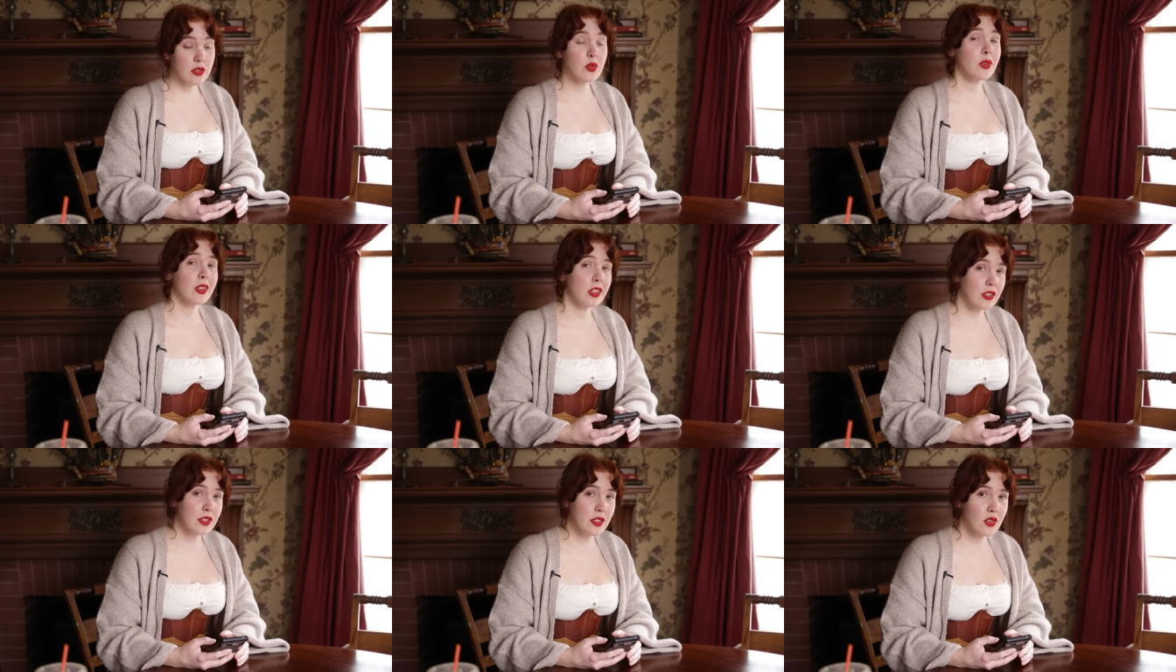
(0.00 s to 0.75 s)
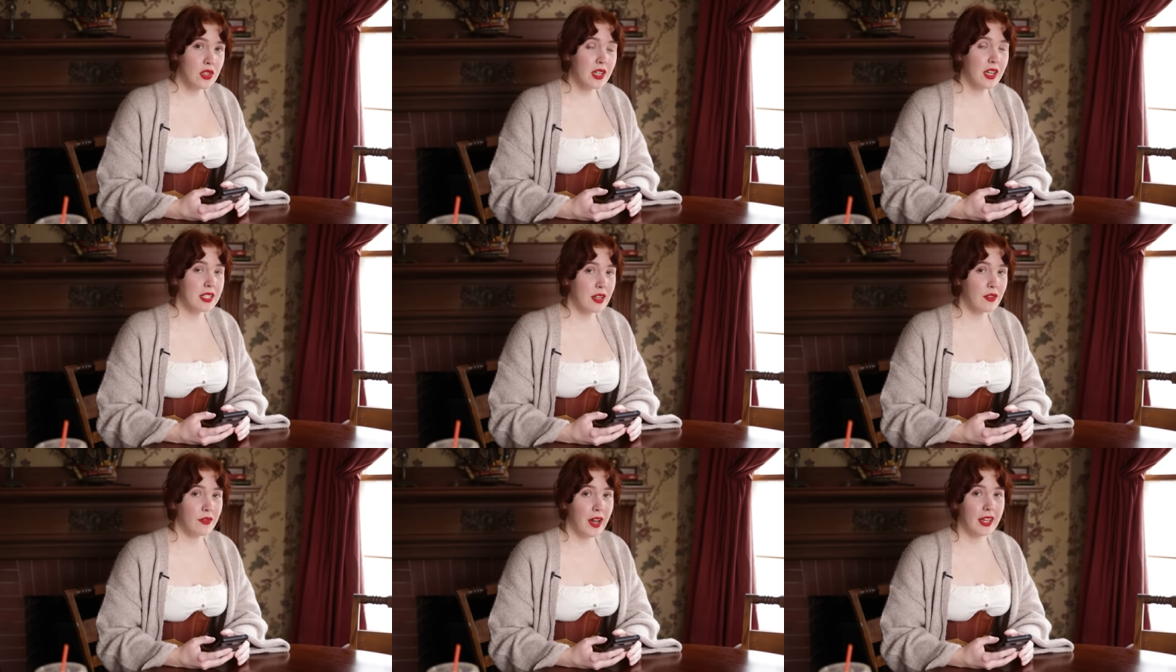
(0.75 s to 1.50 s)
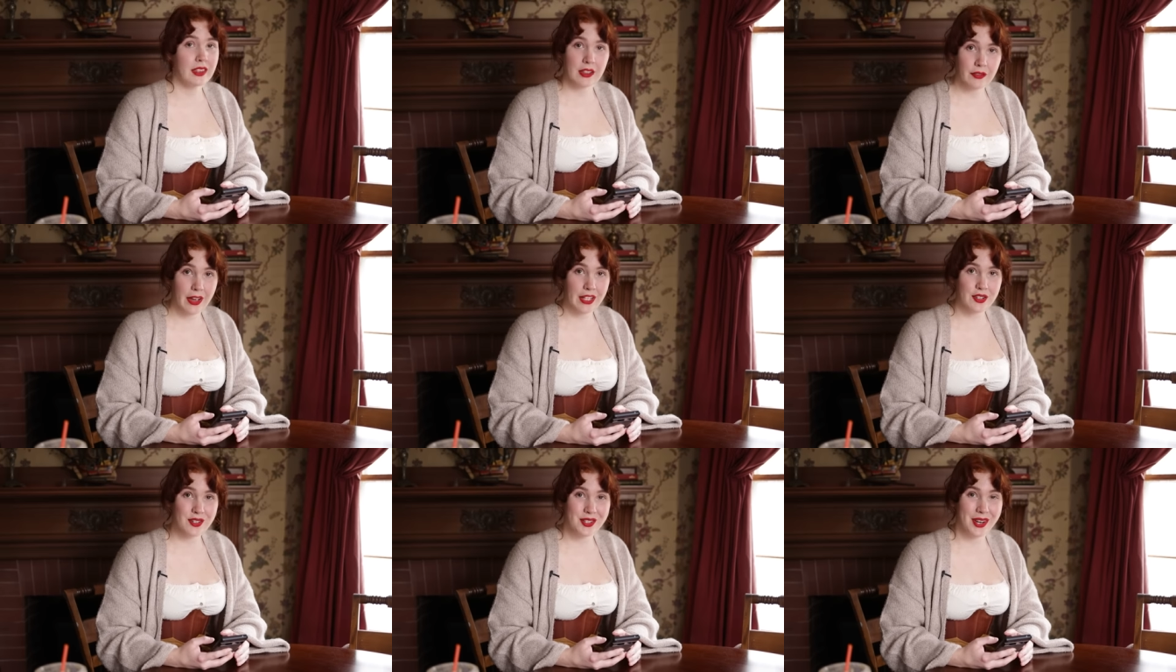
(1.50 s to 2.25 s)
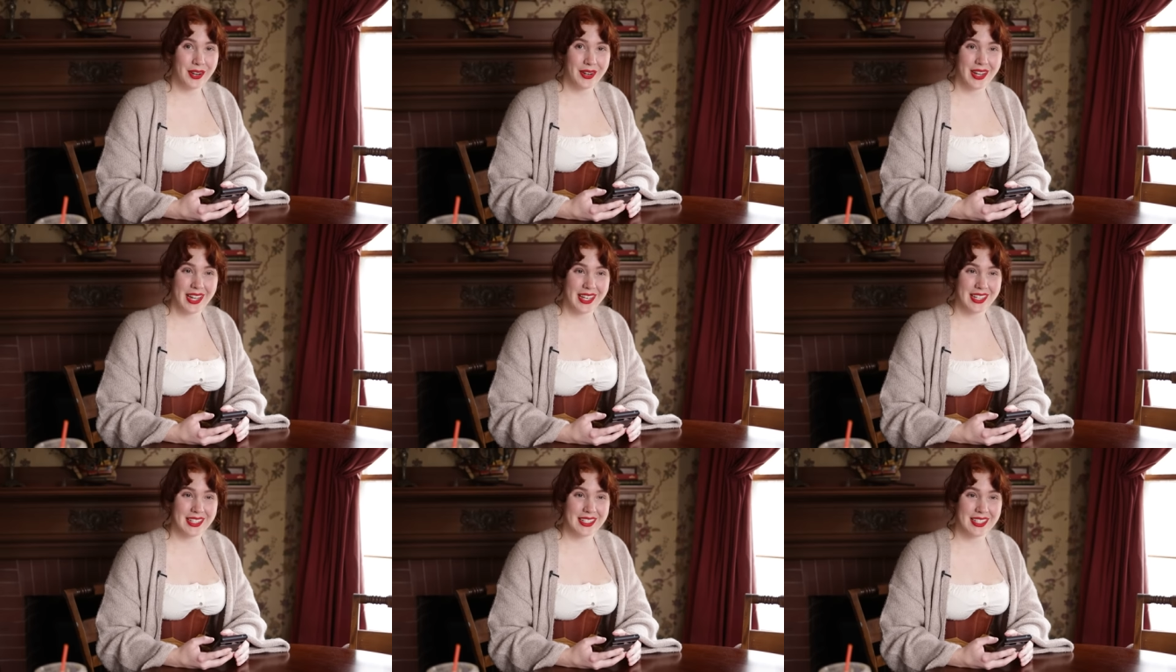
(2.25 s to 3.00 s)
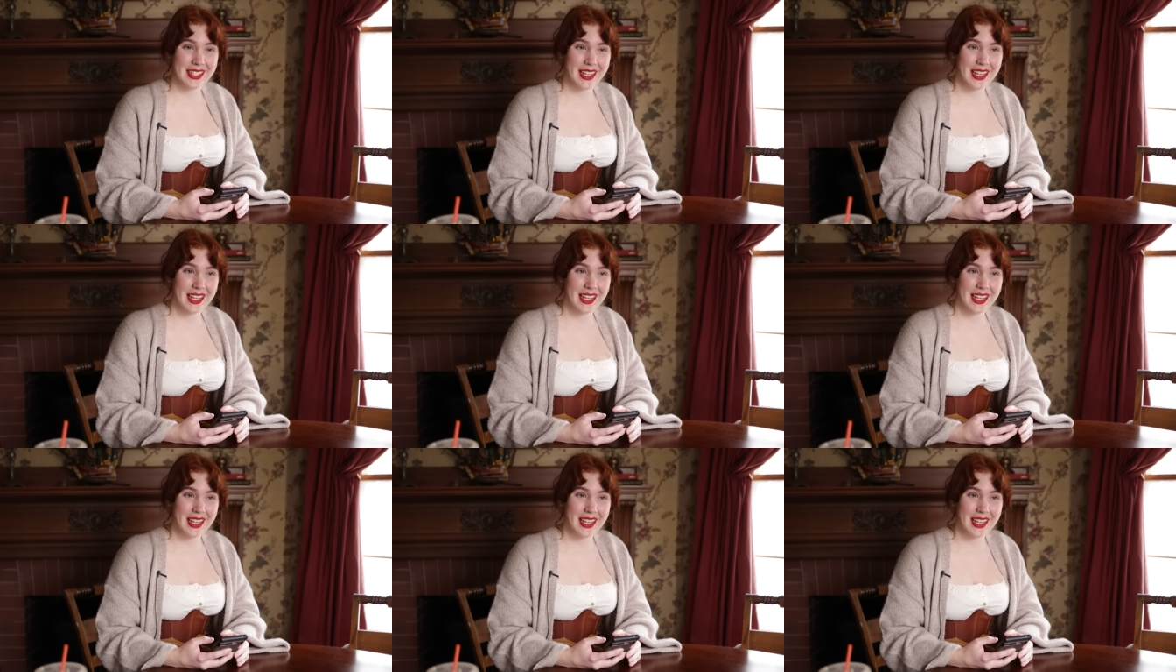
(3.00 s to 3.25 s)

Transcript: So doing a little sleuthing, I did find the fashion show, and